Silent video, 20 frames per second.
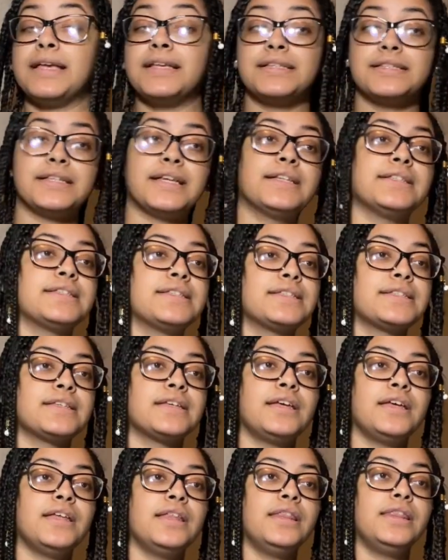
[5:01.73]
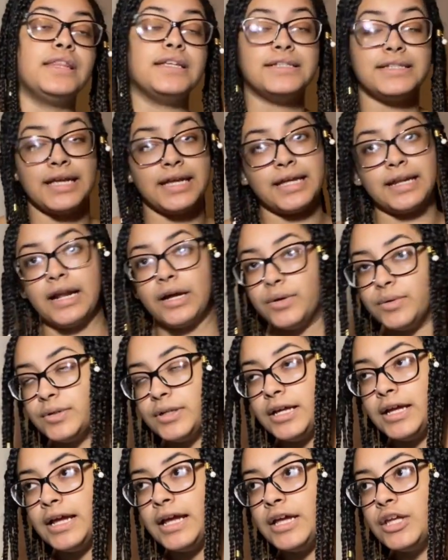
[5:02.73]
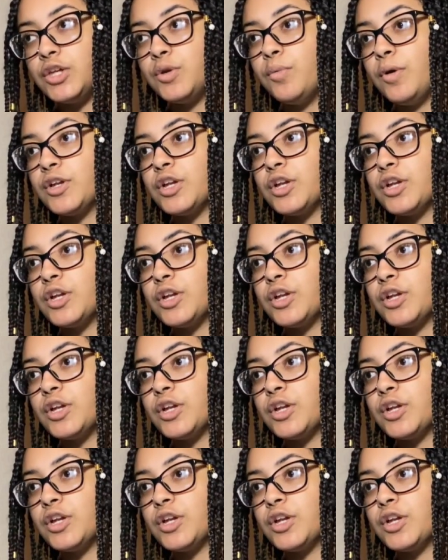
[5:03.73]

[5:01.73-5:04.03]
sense, then take it out. You want your